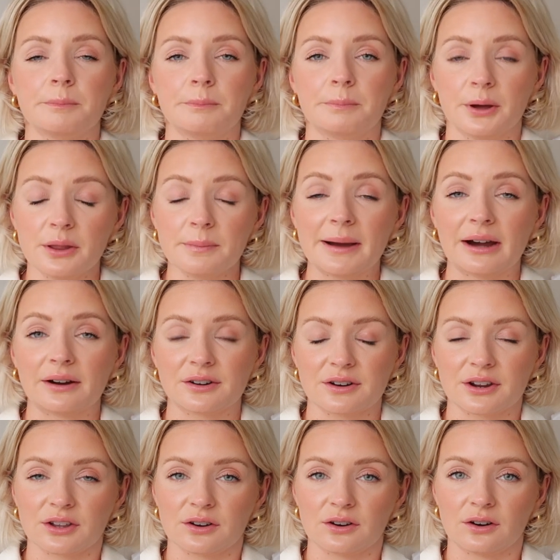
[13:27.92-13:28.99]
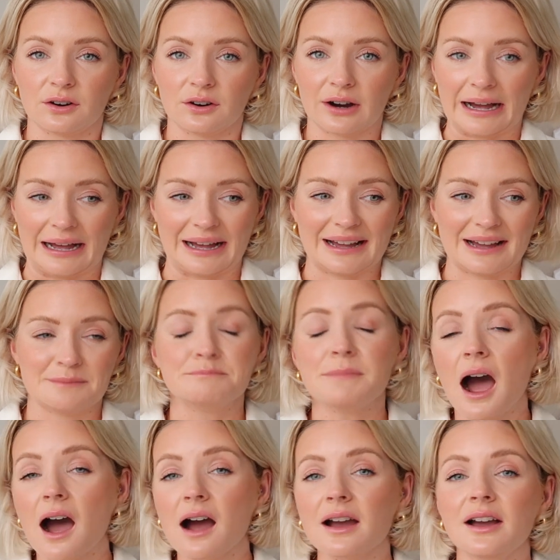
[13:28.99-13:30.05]
put the powder in your
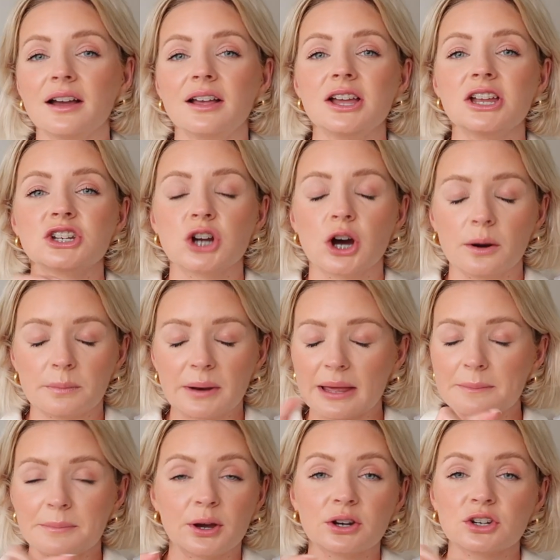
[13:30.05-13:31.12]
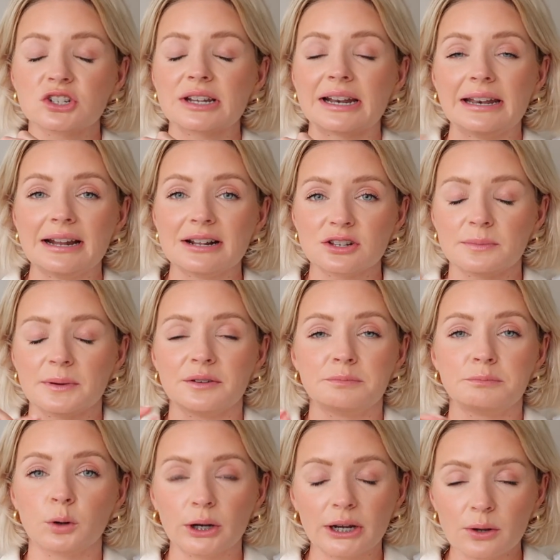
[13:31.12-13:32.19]
mug, put just a little bit
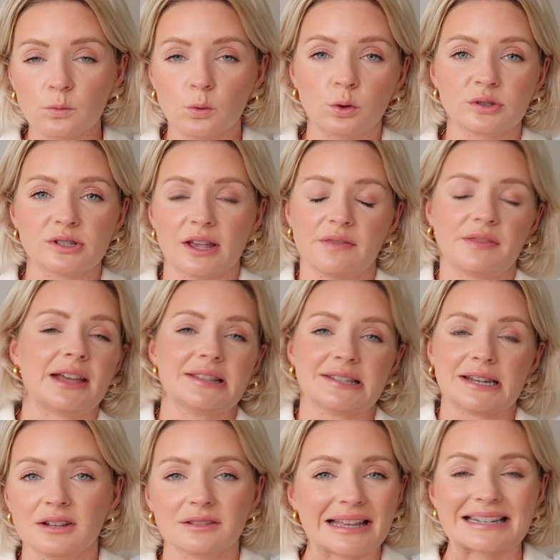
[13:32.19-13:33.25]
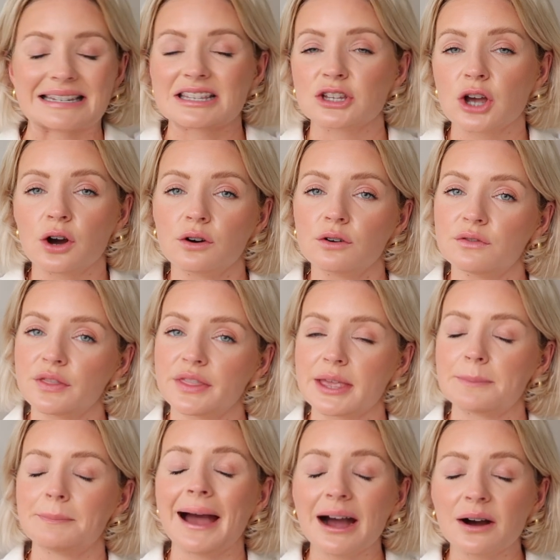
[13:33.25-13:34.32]
of boiling water in there to like dissolve
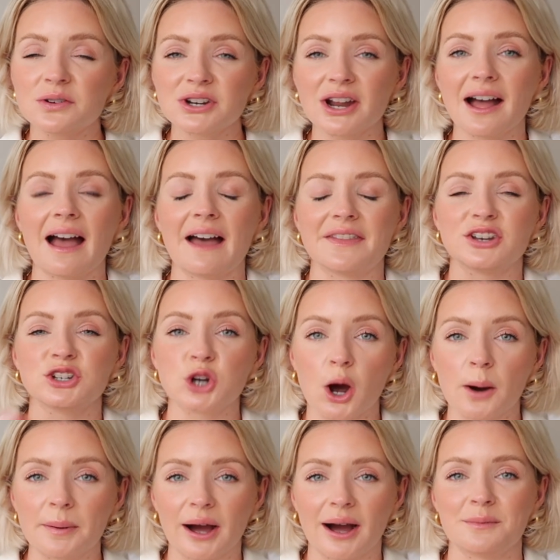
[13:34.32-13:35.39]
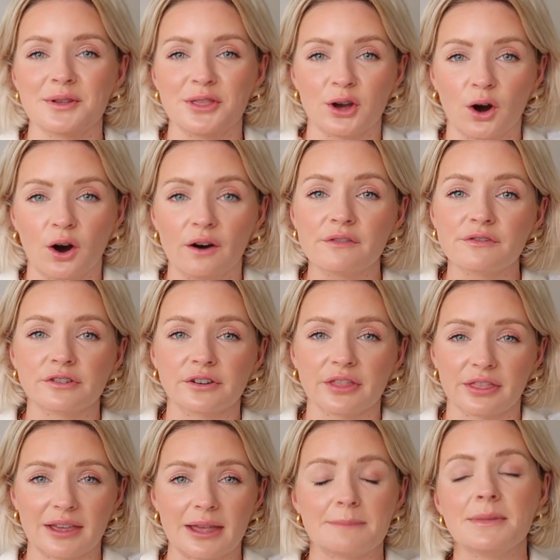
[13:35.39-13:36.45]
the powder, and then top it up with your hot
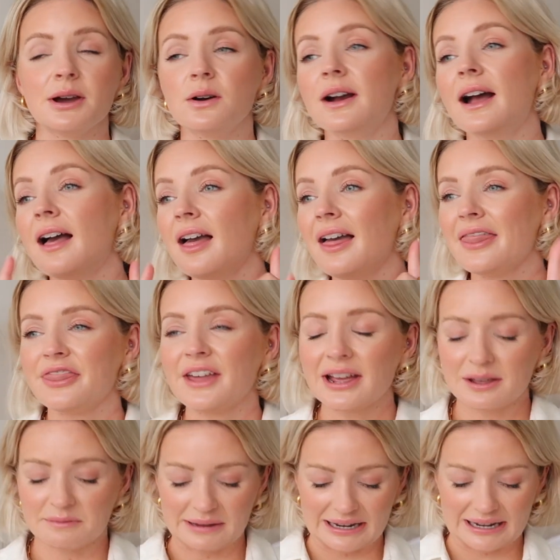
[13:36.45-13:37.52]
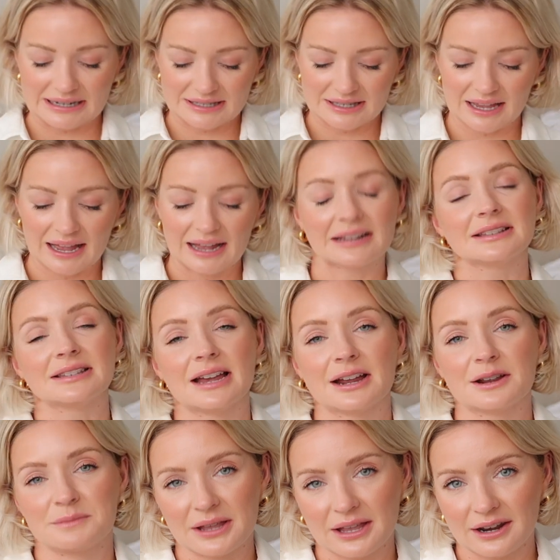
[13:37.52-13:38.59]
frothy milk. Thank me later and
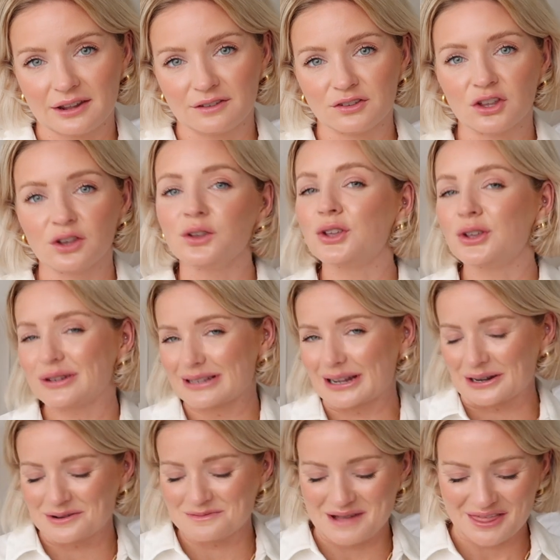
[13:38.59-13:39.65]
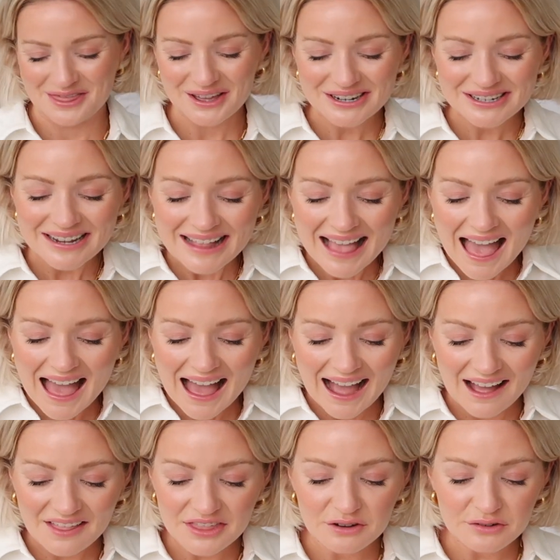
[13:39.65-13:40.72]
tag me in if you use that little method.
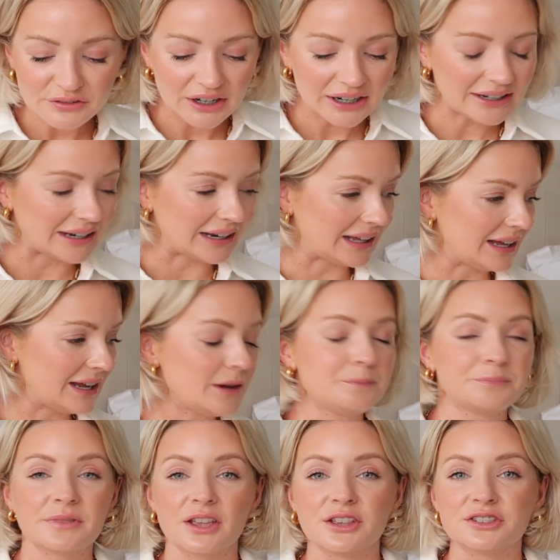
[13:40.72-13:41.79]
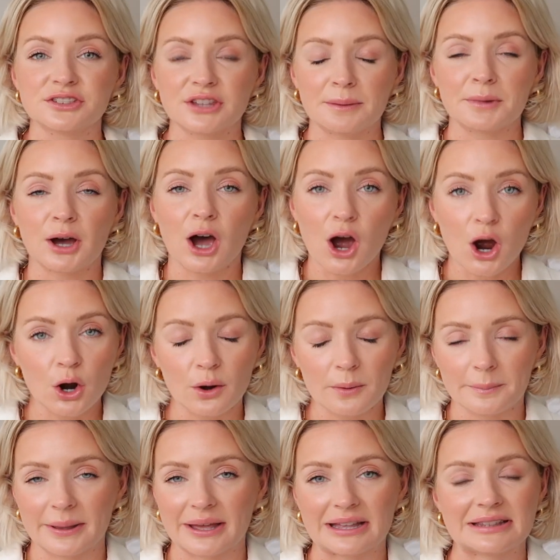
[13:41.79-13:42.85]
And then finally some
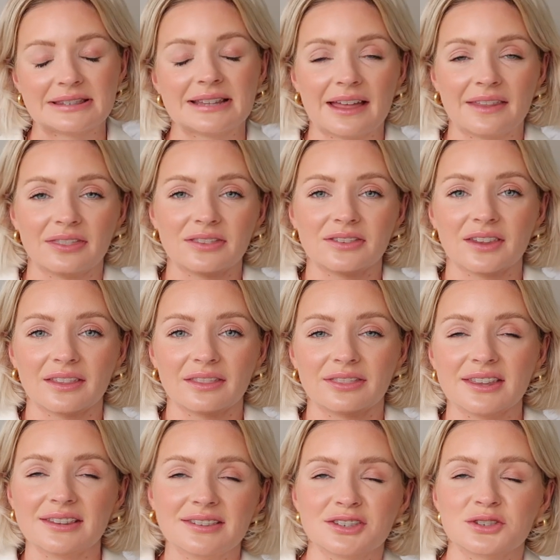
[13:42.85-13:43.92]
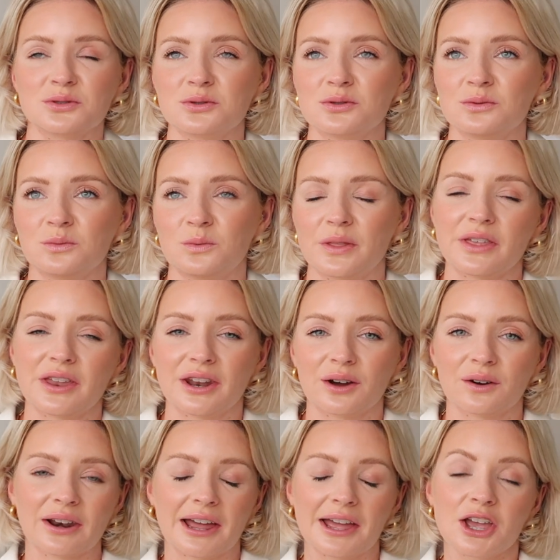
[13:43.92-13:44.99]
home bits, and this is all within
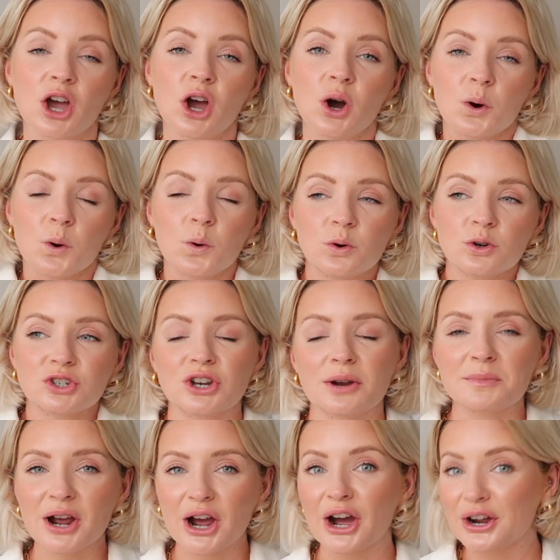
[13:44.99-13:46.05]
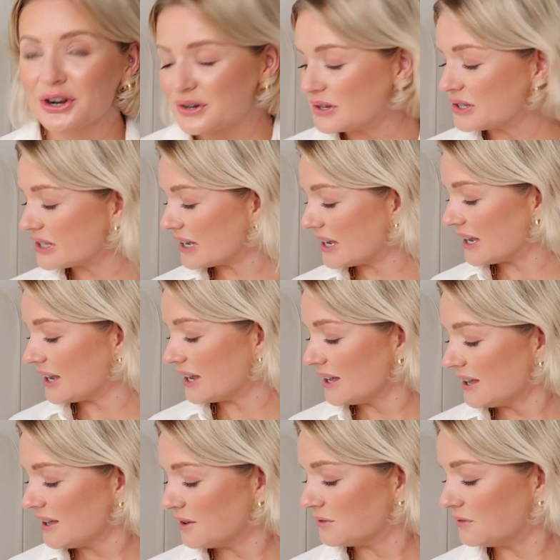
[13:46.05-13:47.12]
our like autumn cozy
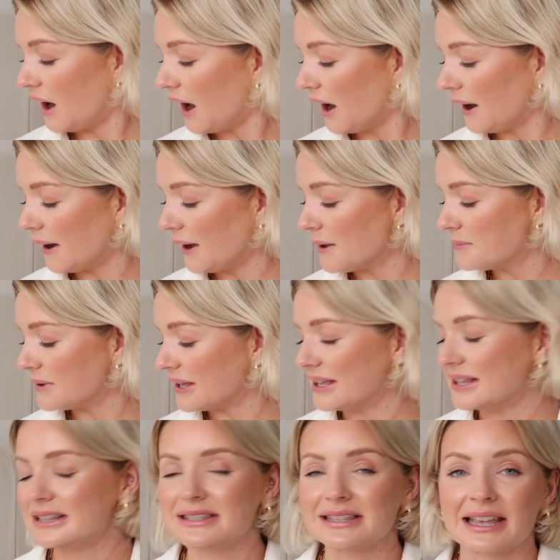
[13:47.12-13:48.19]
vibe, is